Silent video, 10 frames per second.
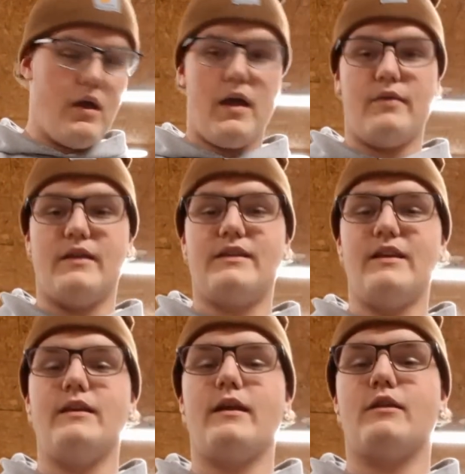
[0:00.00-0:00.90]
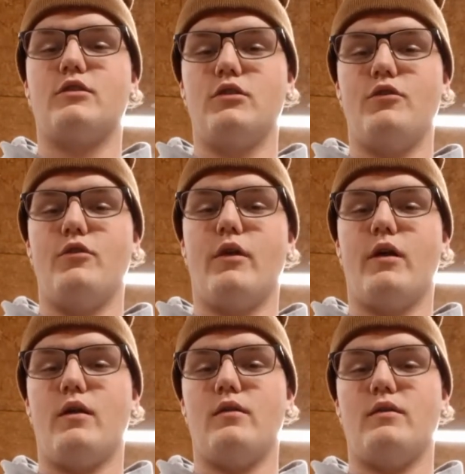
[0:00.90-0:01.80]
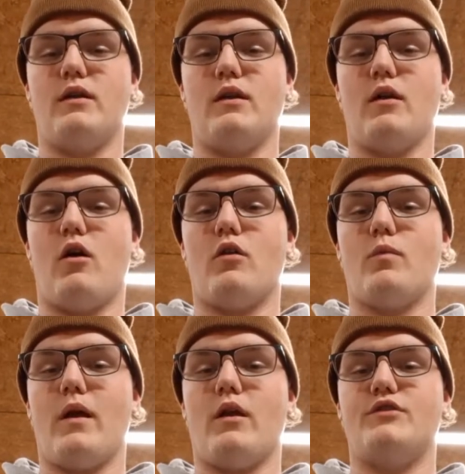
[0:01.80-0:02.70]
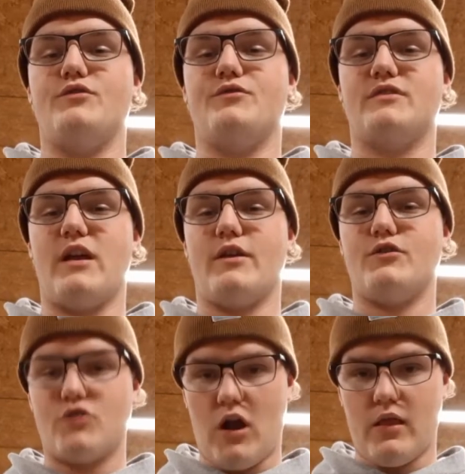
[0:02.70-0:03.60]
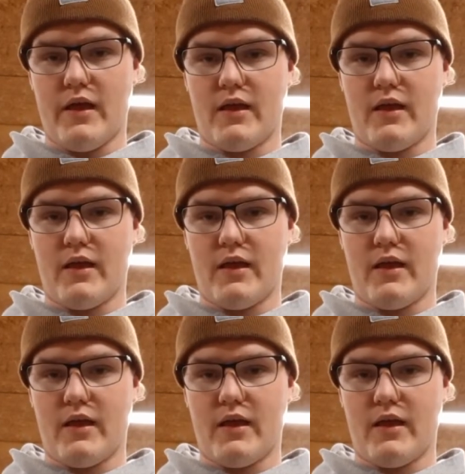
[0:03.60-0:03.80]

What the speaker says: they didn't include the hardware to set your draw length.